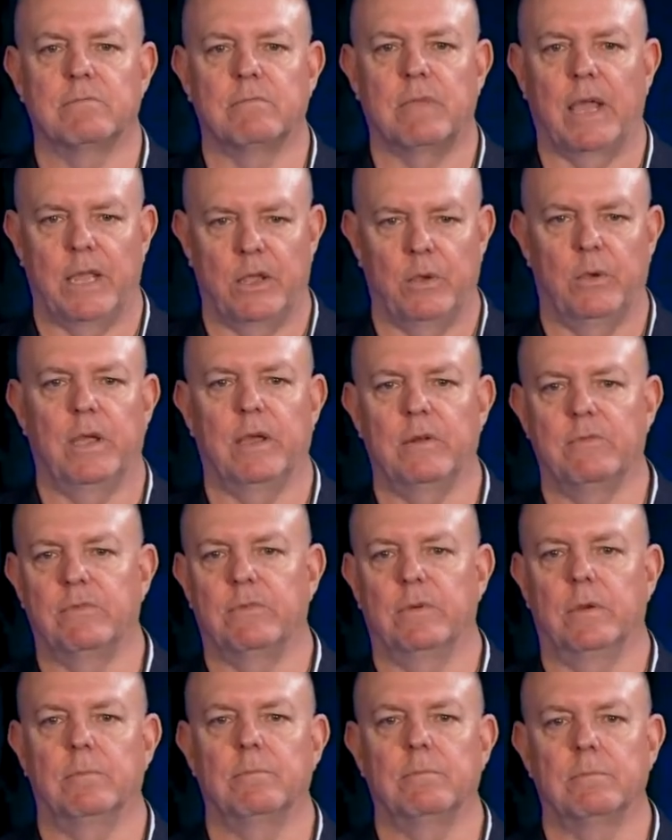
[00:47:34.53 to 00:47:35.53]
Thank you again
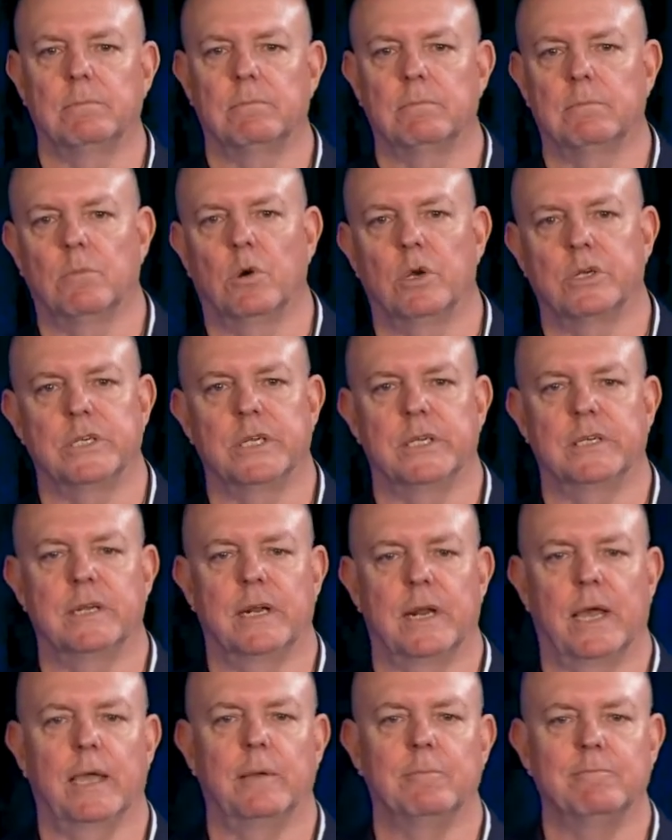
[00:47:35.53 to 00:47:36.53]
for watching
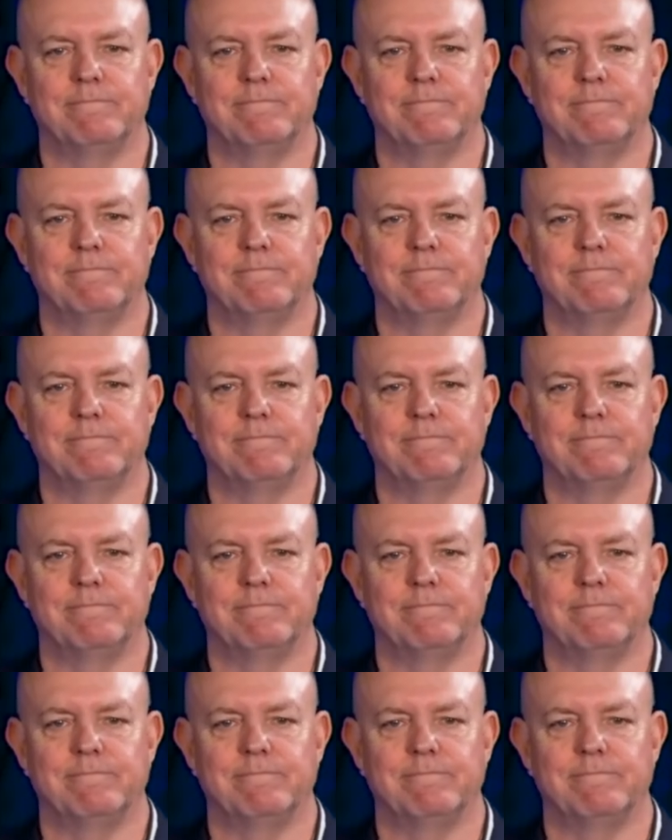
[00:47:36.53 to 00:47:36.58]
today.